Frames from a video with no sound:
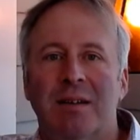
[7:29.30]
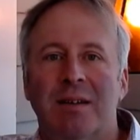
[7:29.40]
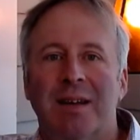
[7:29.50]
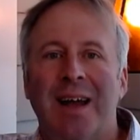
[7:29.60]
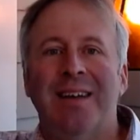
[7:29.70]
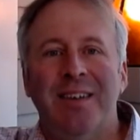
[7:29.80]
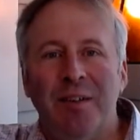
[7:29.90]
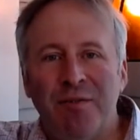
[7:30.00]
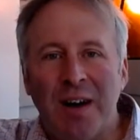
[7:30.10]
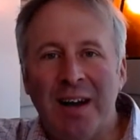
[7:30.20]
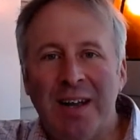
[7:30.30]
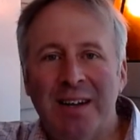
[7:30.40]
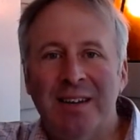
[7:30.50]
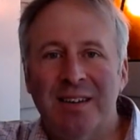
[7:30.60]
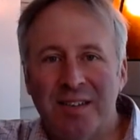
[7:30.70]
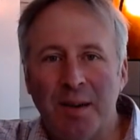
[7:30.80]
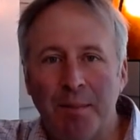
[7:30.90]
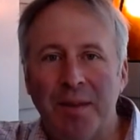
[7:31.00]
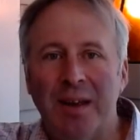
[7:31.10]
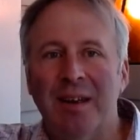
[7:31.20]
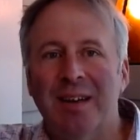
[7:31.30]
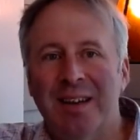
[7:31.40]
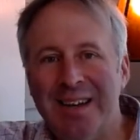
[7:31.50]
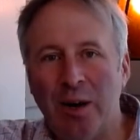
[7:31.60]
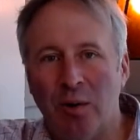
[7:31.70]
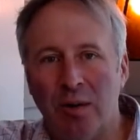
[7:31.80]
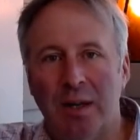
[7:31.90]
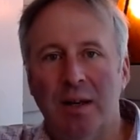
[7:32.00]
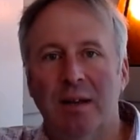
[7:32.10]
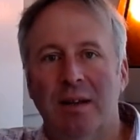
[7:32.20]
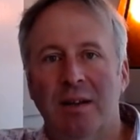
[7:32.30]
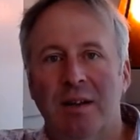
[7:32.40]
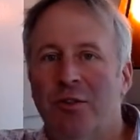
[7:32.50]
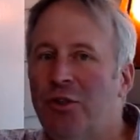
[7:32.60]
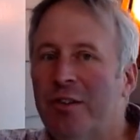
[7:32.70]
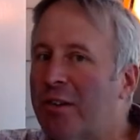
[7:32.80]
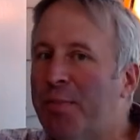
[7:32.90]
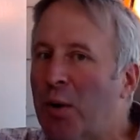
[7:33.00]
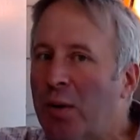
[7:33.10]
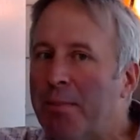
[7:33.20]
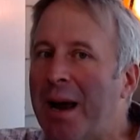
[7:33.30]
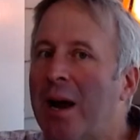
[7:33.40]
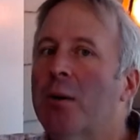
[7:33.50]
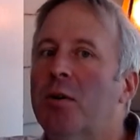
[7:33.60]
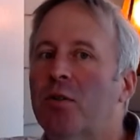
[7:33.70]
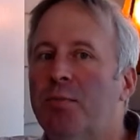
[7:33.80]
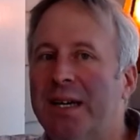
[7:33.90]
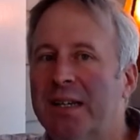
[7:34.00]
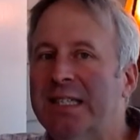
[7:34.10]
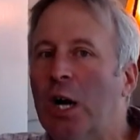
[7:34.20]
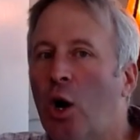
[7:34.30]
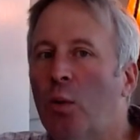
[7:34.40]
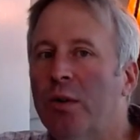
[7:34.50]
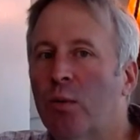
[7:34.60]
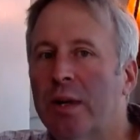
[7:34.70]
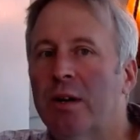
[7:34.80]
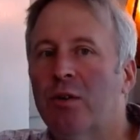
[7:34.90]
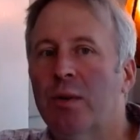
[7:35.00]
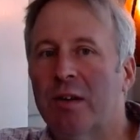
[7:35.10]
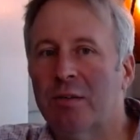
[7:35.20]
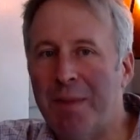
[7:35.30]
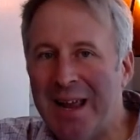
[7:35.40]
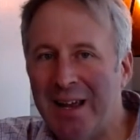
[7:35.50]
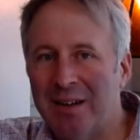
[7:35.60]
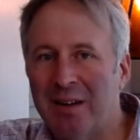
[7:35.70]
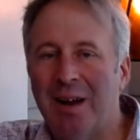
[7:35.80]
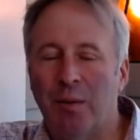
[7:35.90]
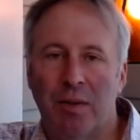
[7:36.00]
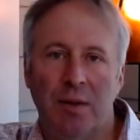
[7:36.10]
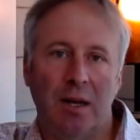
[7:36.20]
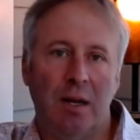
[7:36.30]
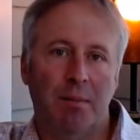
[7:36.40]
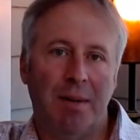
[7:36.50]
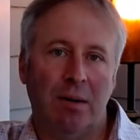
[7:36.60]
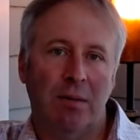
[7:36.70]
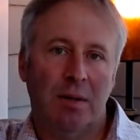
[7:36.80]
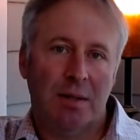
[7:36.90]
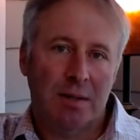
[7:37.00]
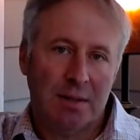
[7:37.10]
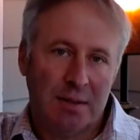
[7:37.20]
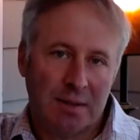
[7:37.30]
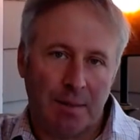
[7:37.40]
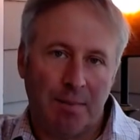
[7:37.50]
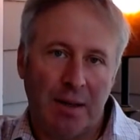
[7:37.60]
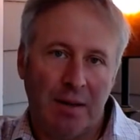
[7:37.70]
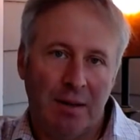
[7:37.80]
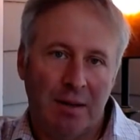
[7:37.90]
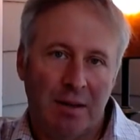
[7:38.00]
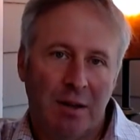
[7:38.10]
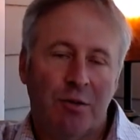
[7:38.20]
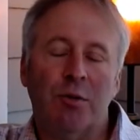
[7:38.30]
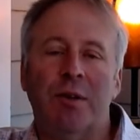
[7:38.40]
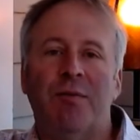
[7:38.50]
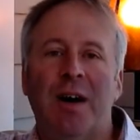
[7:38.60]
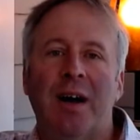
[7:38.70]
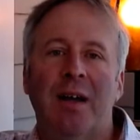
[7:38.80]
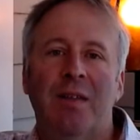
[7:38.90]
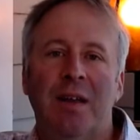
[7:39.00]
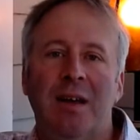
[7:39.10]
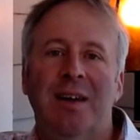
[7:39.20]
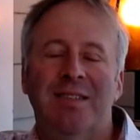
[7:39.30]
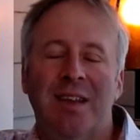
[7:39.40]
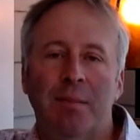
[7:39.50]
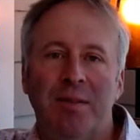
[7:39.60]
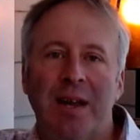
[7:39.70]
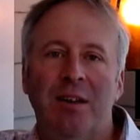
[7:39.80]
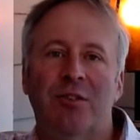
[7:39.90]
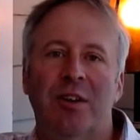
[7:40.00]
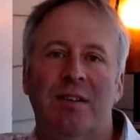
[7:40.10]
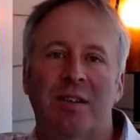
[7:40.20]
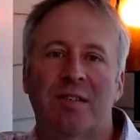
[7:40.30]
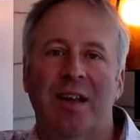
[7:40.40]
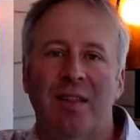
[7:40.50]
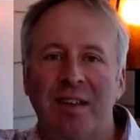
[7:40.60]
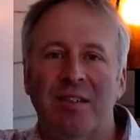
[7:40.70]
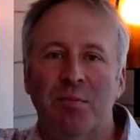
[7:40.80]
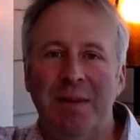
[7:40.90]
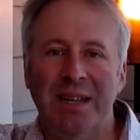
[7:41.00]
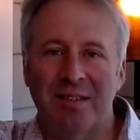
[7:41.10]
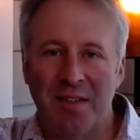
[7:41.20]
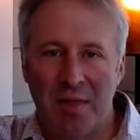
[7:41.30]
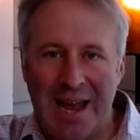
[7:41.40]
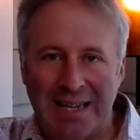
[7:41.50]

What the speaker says: and to define something narrowly. Jesus spoke in parables because he always wanted to expand our thinking about something. So defy the temptation to say this means that.